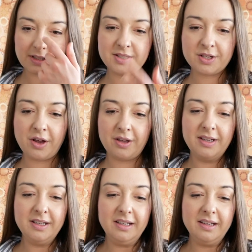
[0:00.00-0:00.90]
So
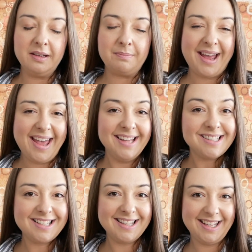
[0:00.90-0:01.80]
my
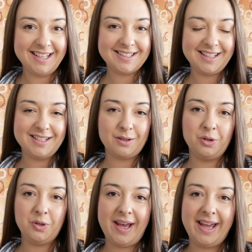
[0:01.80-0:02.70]
answer to this is
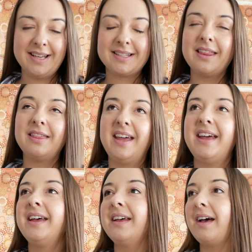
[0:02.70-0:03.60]
always,
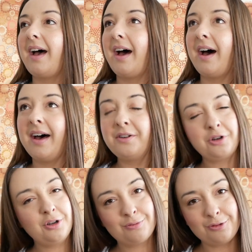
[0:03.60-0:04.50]
there are
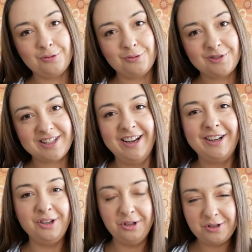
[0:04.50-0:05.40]
no rules.
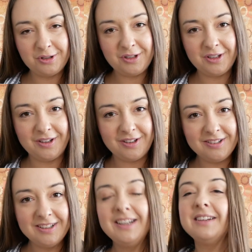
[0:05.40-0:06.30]
You do
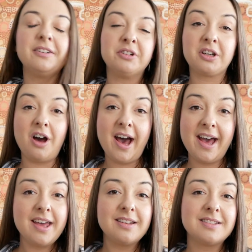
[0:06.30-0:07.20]
you. There are
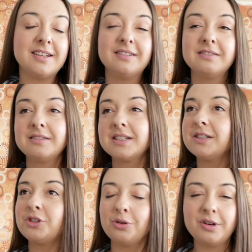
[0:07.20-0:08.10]
guides and
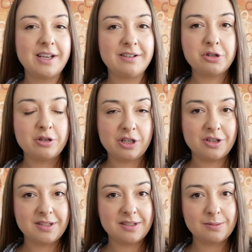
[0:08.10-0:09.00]
sure there are
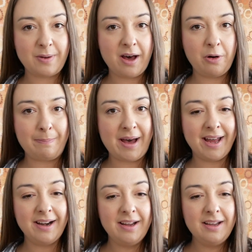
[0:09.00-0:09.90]
traditions as well,
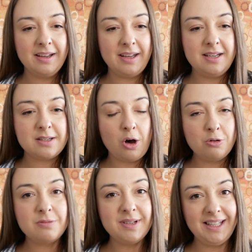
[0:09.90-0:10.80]
but it is
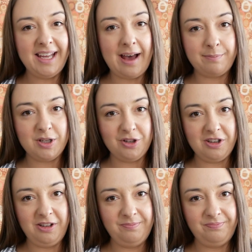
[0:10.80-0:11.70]
ultimately up to
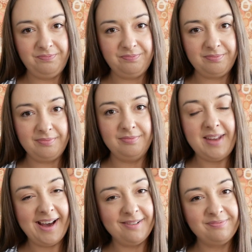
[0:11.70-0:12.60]
you.
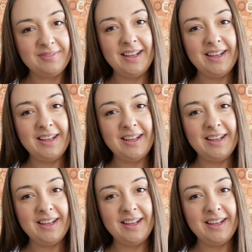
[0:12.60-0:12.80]
Now,